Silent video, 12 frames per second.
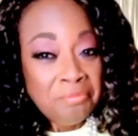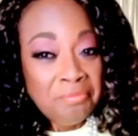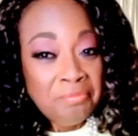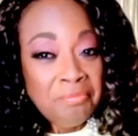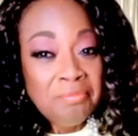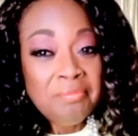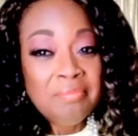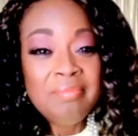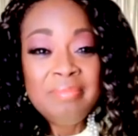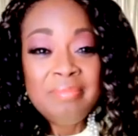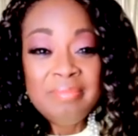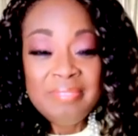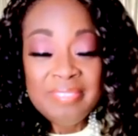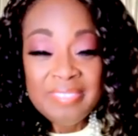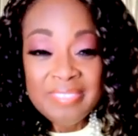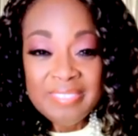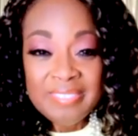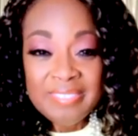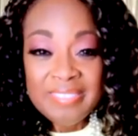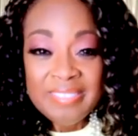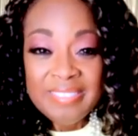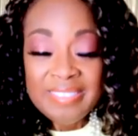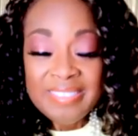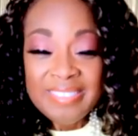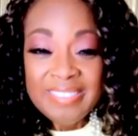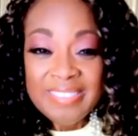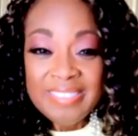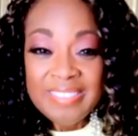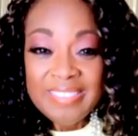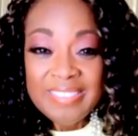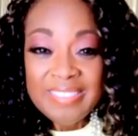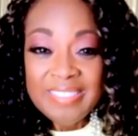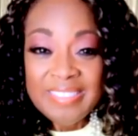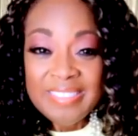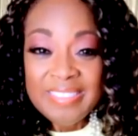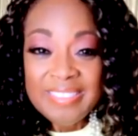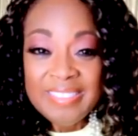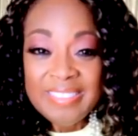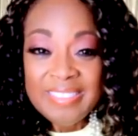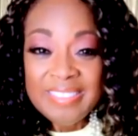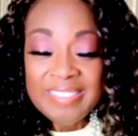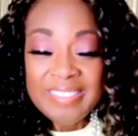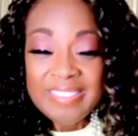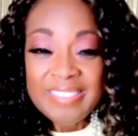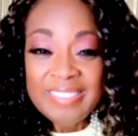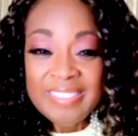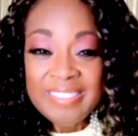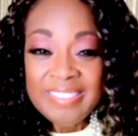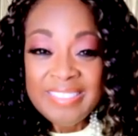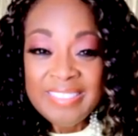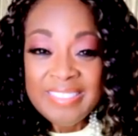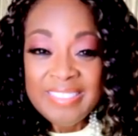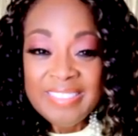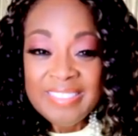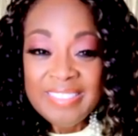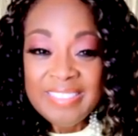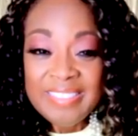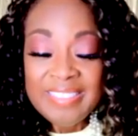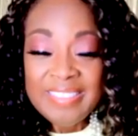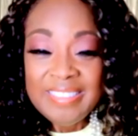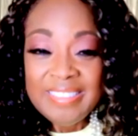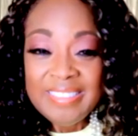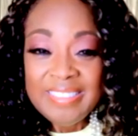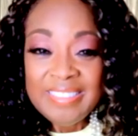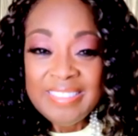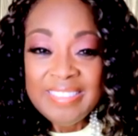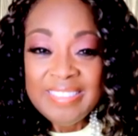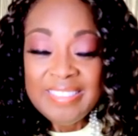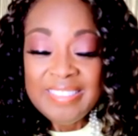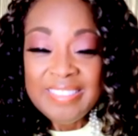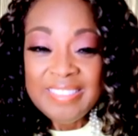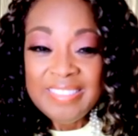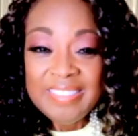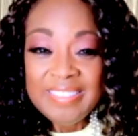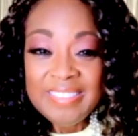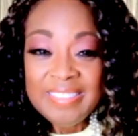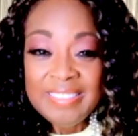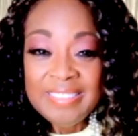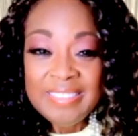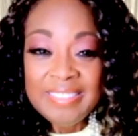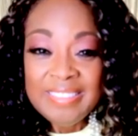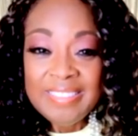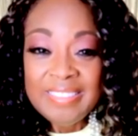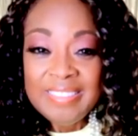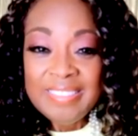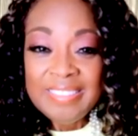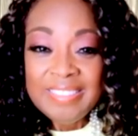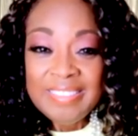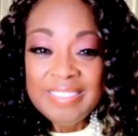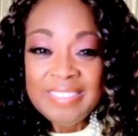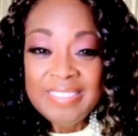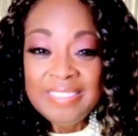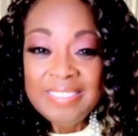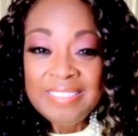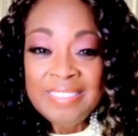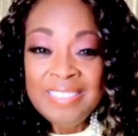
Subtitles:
This person isn't speaking.